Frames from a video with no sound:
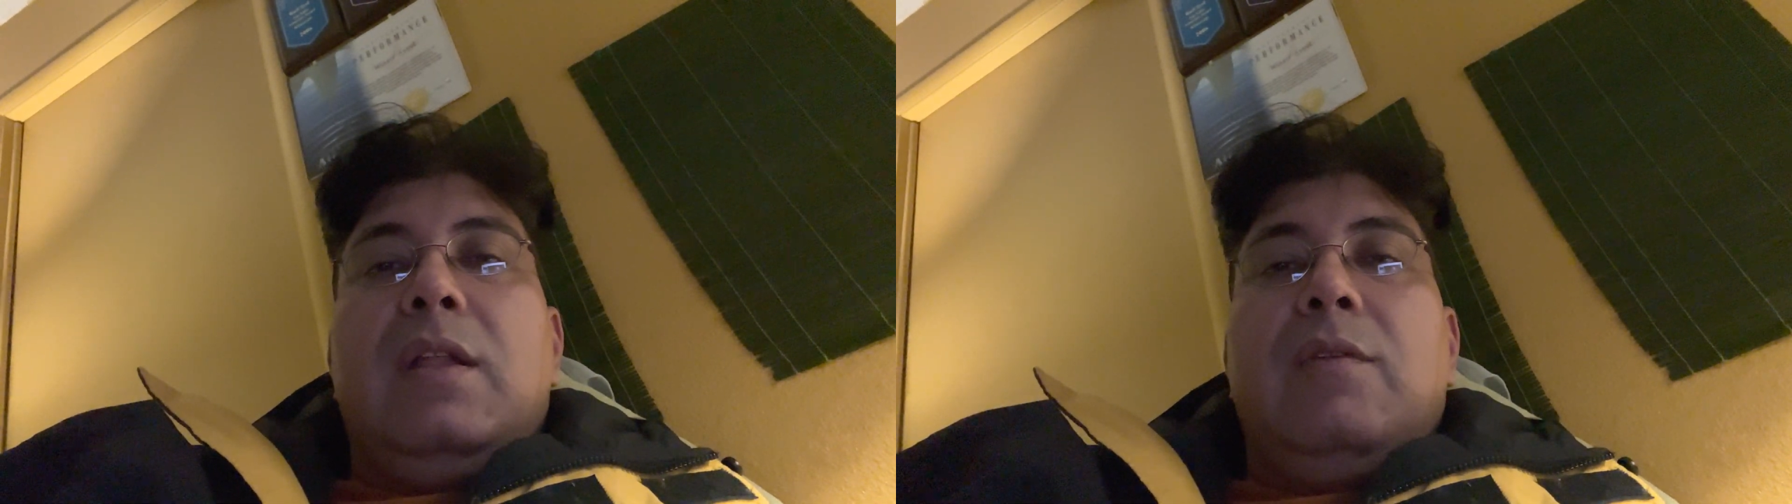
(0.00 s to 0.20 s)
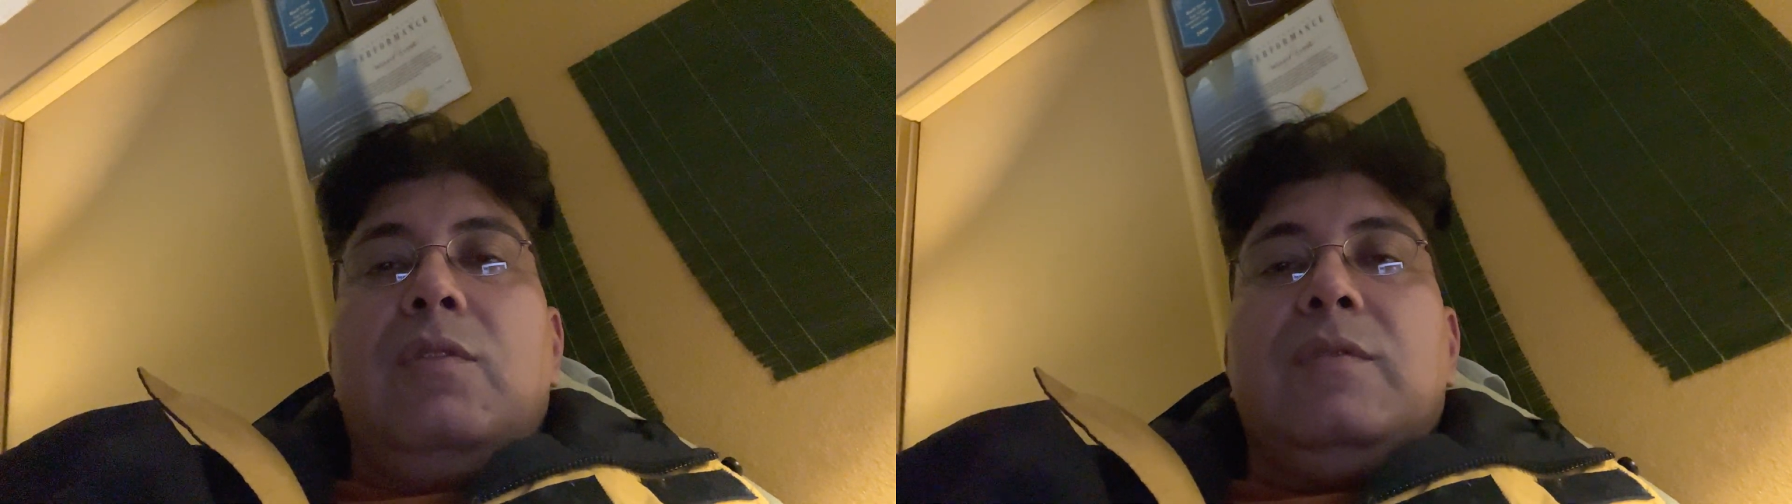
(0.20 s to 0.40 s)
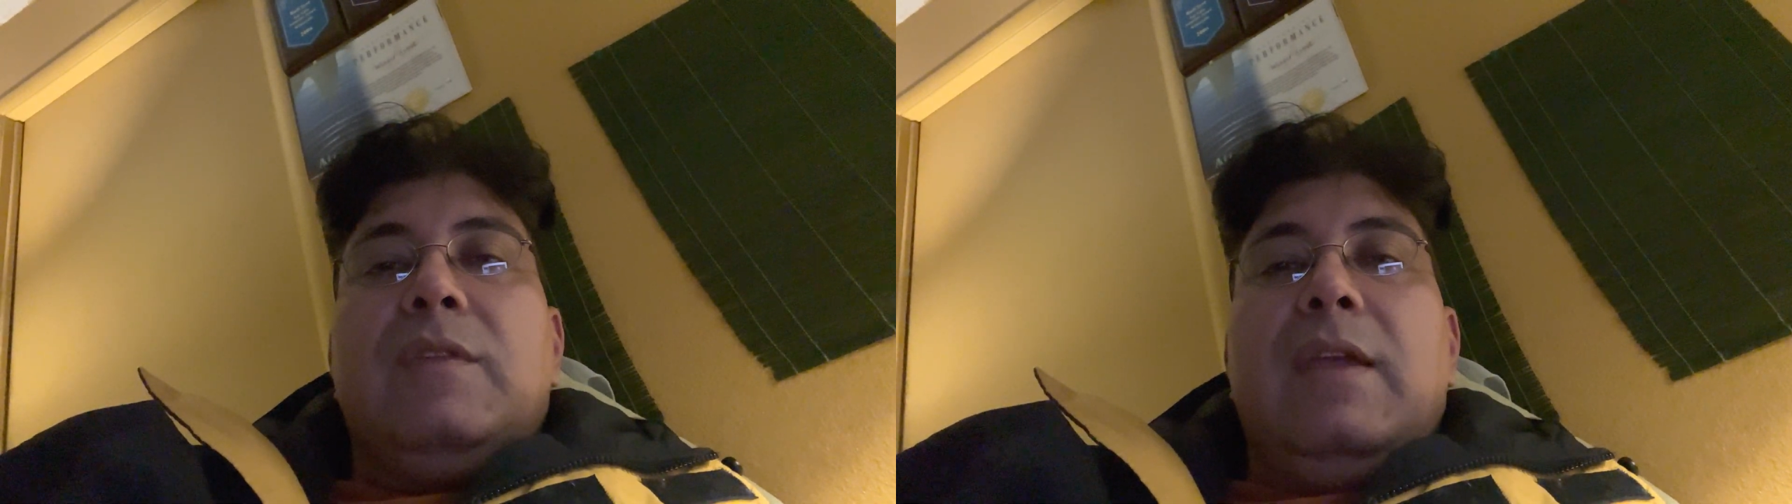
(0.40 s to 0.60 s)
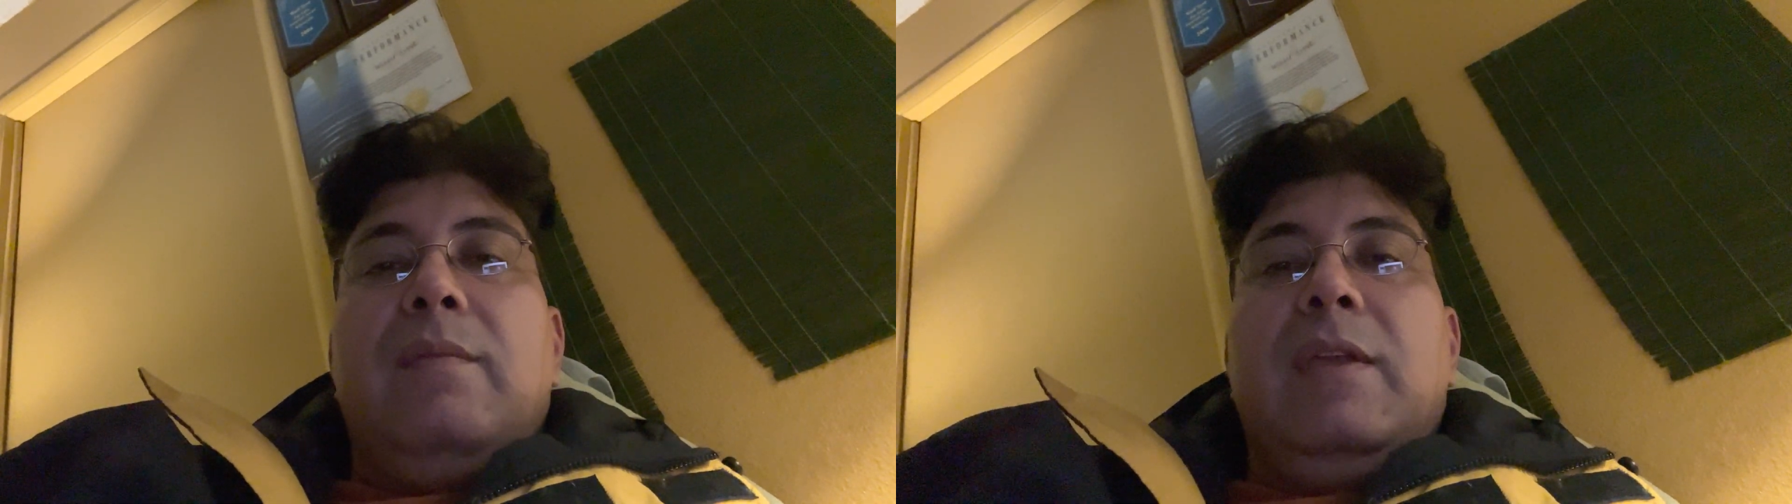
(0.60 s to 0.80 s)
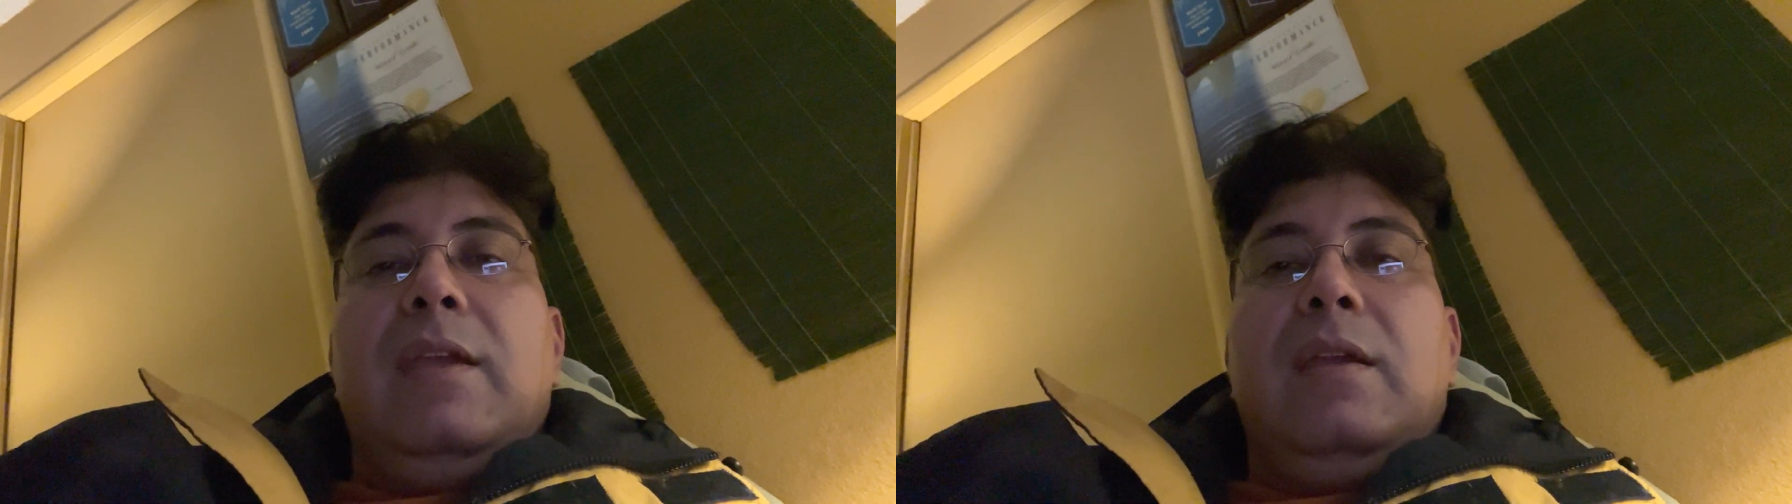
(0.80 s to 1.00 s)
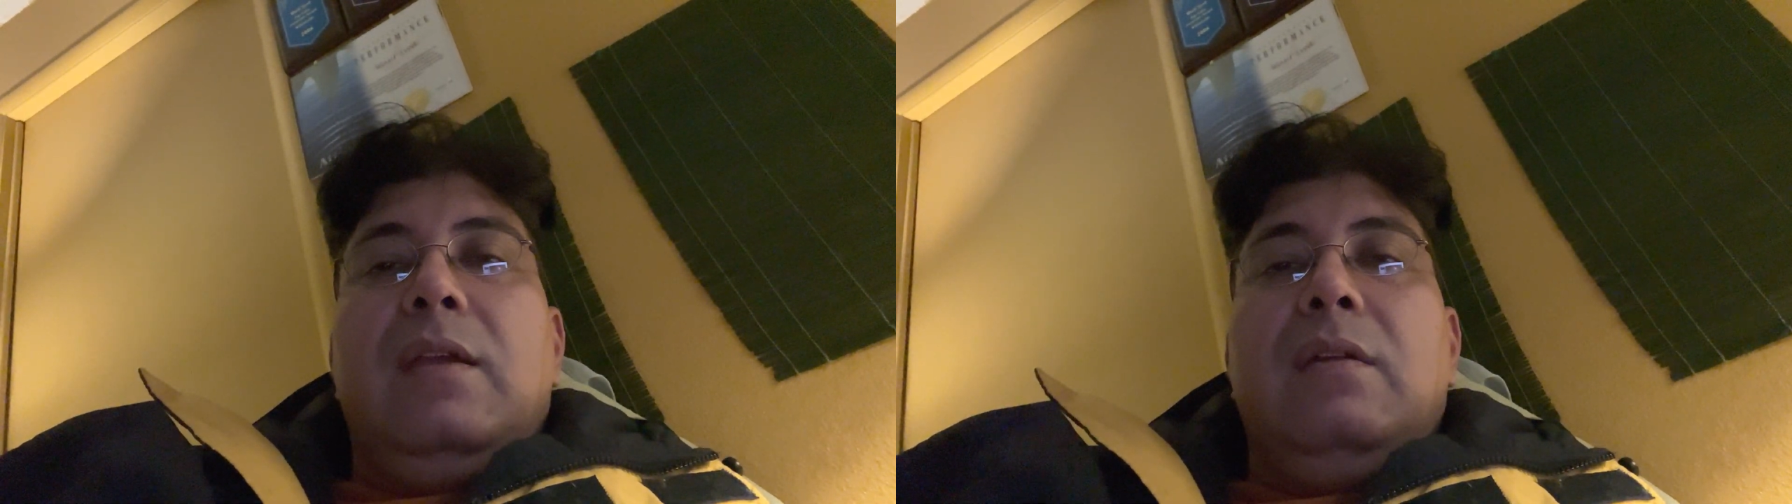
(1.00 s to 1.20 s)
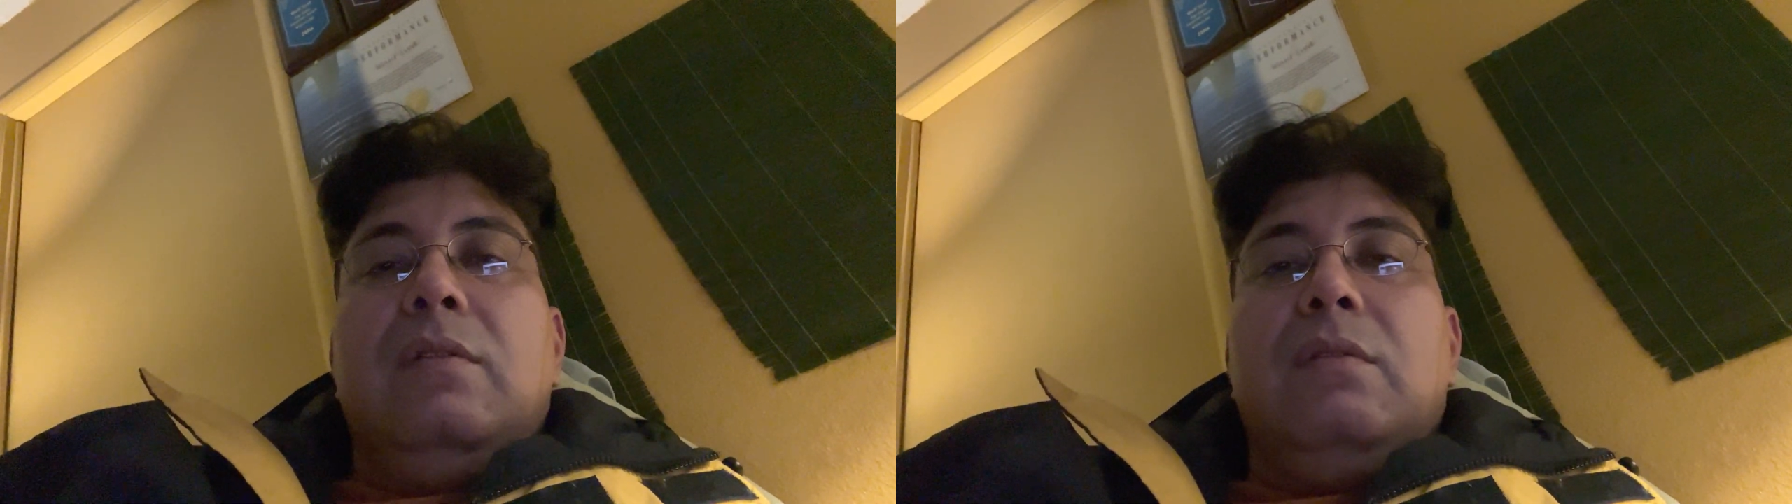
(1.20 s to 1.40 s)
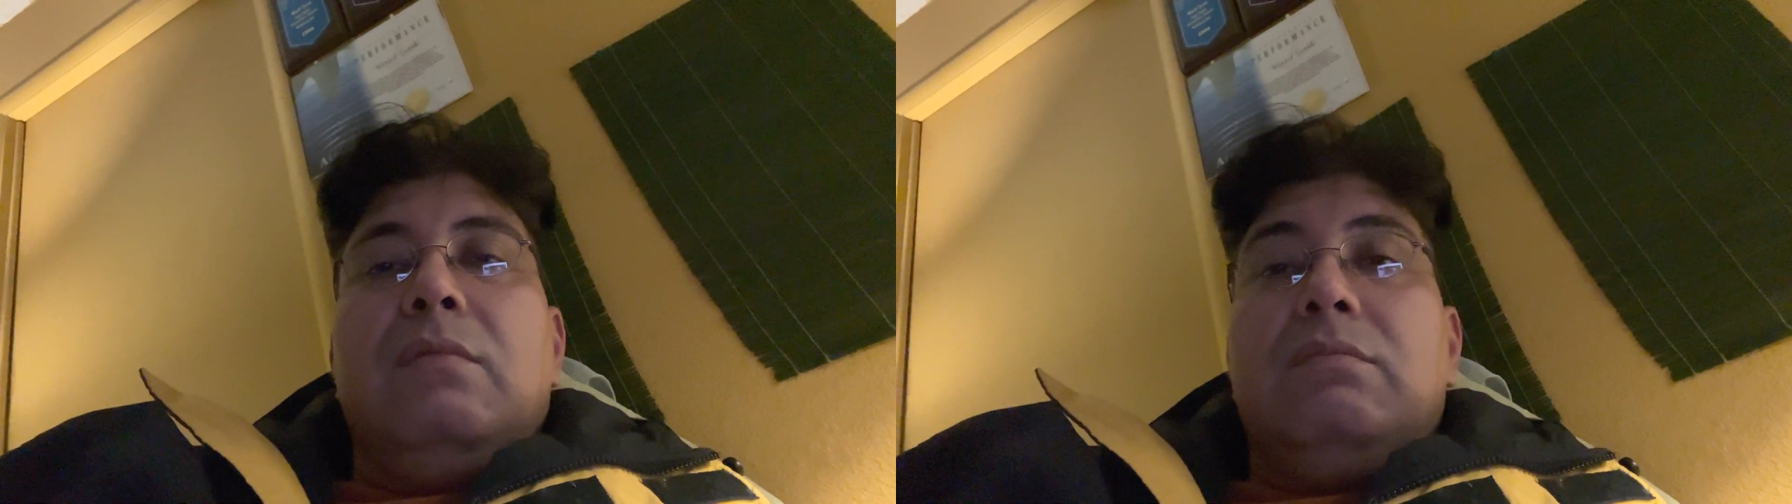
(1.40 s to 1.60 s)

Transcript: I was saving